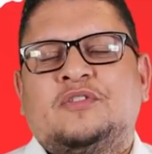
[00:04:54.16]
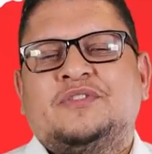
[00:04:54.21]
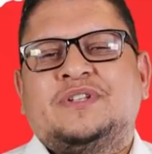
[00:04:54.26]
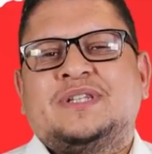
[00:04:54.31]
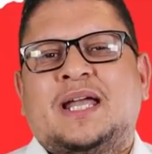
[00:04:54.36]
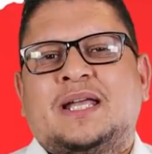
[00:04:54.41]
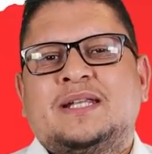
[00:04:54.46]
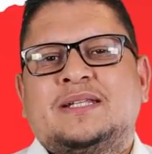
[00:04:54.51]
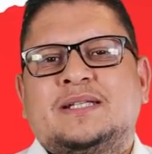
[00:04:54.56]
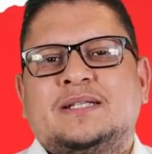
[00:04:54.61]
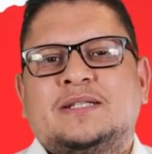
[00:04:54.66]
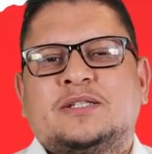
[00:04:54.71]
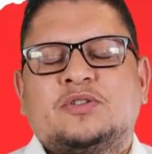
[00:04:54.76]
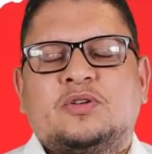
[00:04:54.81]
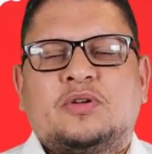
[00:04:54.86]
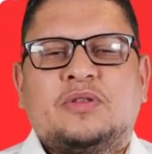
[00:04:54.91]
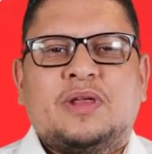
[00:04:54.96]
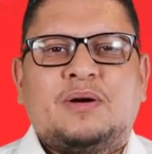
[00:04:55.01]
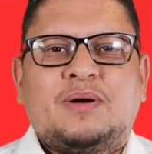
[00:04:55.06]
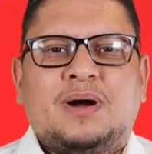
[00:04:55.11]
COVID 19.
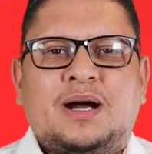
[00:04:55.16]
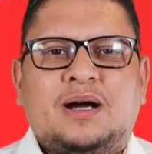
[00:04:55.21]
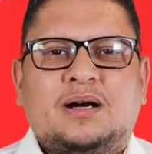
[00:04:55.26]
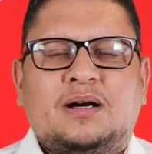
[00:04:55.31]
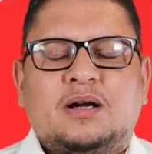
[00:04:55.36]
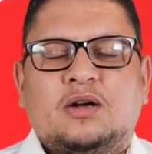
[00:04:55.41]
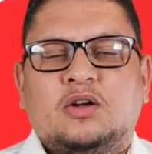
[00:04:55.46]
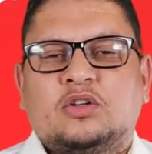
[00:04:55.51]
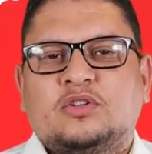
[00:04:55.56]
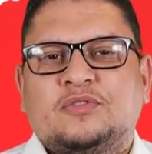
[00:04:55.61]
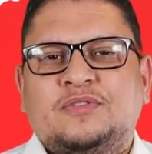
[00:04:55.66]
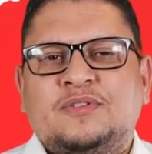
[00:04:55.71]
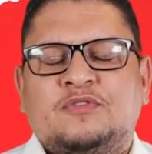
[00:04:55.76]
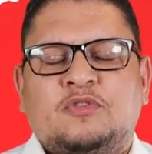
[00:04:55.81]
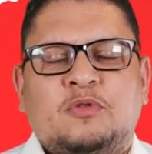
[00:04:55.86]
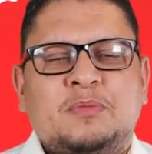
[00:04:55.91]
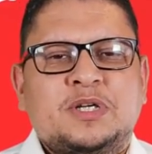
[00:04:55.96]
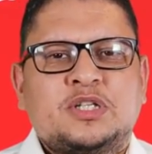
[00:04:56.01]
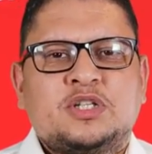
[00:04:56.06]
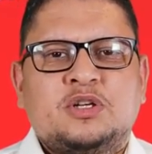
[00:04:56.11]
So there are a lot of
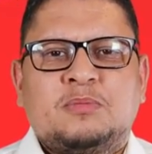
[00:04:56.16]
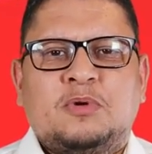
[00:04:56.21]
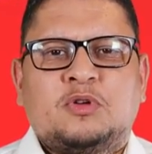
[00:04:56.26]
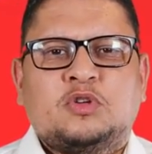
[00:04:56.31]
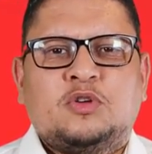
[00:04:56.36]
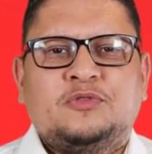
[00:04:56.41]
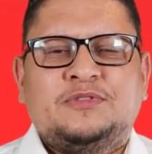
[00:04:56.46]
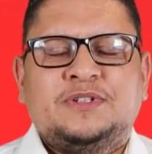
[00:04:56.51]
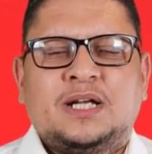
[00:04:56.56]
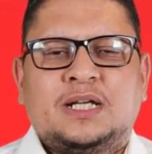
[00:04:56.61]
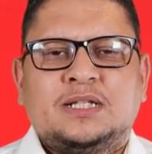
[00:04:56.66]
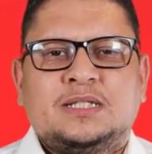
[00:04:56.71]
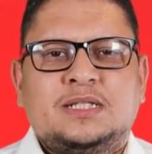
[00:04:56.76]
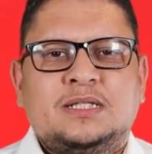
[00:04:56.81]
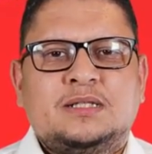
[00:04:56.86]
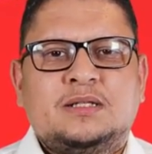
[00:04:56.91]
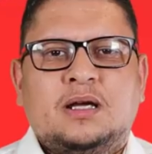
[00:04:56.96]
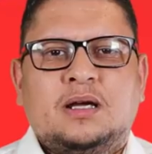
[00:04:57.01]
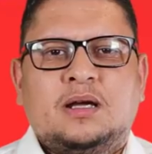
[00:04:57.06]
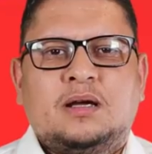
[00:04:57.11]
information about COVID
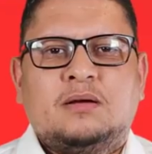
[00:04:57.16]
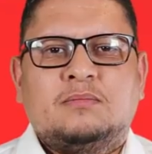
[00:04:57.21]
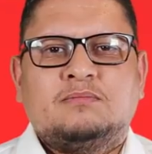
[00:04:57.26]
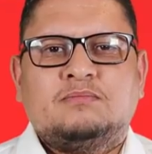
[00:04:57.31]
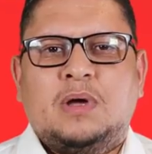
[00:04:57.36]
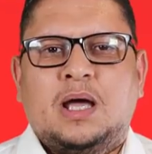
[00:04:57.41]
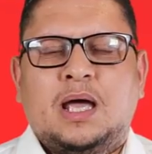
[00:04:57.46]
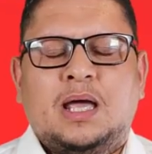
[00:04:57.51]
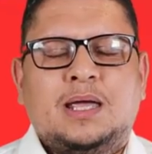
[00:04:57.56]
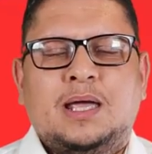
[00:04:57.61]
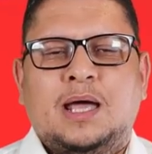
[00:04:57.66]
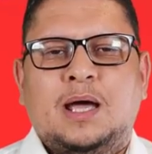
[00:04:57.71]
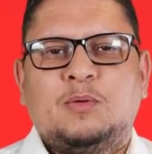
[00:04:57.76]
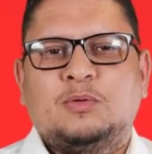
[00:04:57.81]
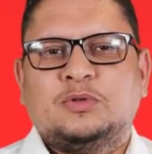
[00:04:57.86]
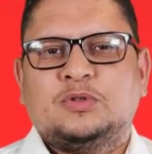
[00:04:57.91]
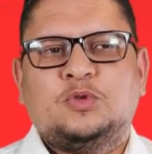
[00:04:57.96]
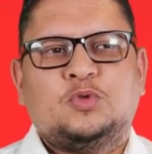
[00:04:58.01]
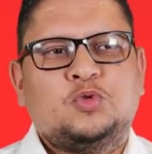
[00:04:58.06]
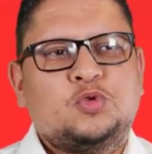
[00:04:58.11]
19. Um, I, I,
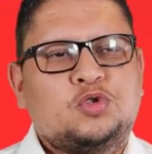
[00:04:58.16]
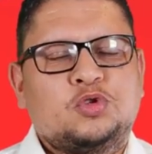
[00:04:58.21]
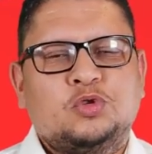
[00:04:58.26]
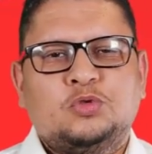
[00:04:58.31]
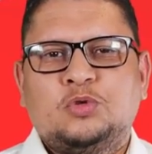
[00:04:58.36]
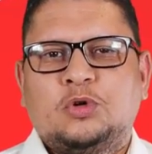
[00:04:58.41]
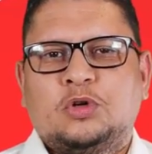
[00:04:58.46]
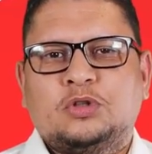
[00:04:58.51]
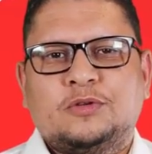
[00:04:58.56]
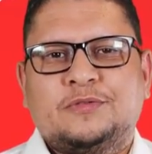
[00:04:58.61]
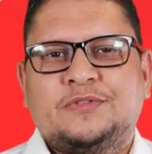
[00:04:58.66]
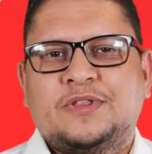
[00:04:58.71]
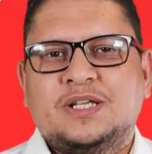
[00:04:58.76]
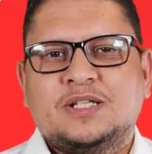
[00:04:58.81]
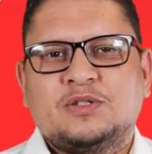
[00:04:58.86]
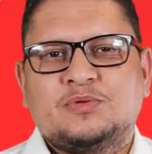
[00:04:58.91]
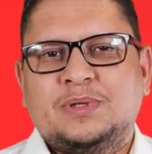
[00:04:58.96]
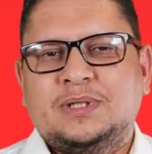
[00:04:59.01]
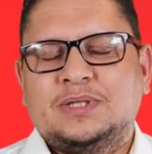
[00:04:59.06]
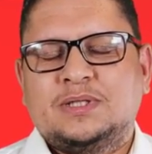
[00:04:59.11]
wanted to show you a lot of
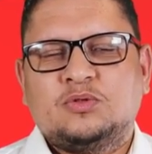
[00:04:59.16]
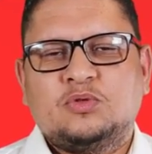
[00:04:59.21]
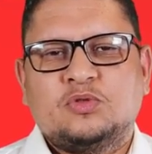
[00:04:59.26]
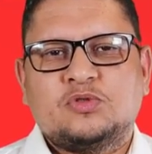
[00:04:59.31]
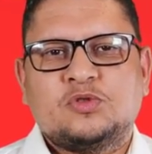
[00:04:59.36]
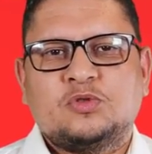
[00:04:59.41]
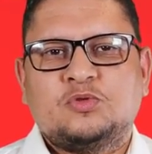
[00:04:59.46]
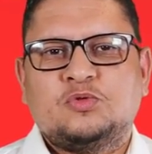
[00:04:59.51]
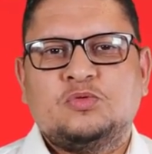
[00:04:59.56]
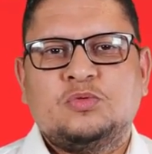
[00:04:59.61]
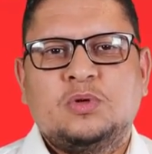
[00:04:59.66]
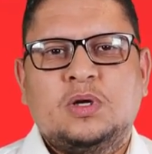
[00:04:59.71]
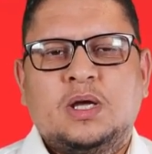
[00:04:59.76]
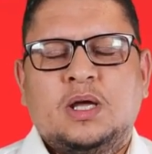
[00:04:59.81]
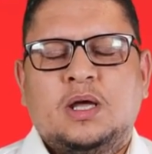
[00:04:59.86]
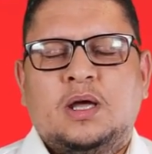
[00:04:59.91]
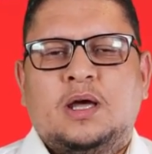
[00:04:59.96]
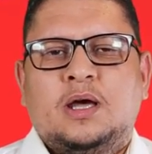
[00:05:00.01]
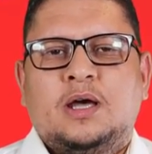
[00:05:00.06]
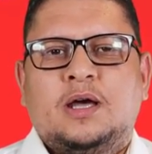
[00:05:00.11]
things related also to
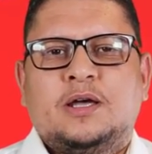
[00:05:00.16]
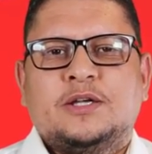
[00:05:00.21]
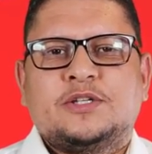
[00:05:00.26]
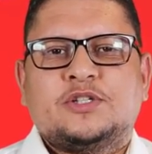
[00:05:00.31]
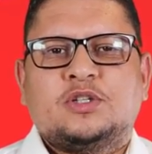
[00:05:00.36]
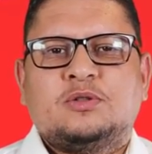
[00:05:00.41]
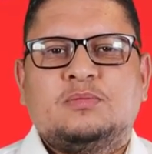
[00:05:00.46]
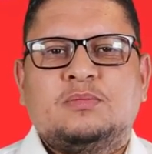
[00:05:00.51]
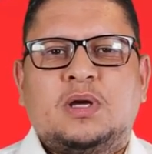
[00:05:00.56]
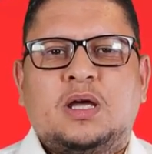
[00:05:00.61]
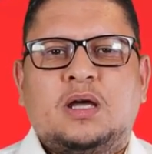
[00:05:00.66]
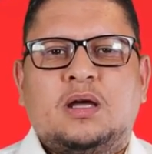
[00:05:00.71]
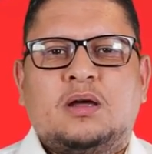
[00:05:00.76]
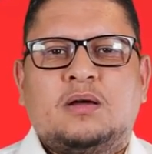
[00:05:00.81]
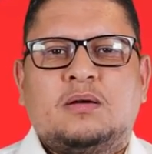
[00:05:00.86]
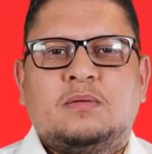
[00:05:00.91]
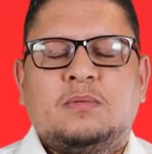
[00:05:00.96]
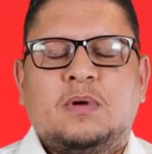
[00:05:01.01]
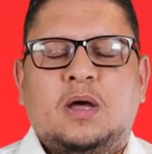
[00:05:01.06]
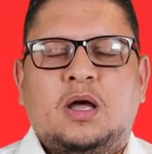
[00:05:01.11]
uh, some
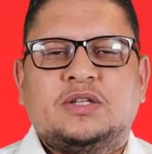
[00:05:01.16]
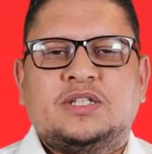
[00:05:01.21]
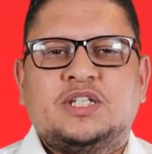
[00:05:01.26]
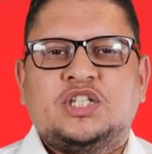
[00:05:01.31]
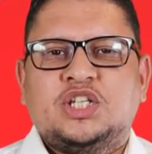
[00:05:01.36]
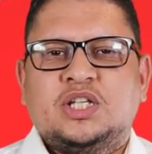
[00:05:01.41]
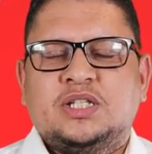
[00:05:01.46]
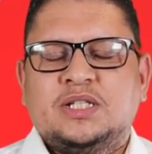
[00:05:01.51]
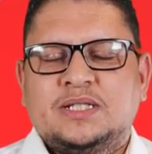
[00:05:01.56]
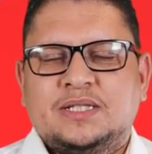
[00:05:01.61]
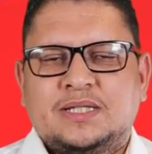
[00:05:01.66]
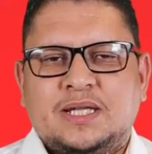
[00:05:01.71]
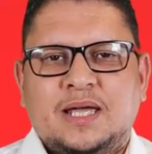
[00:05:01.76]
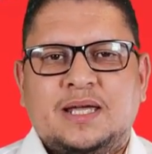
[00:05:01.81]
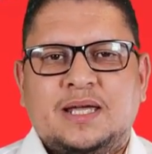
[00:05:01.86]
uh, antigenic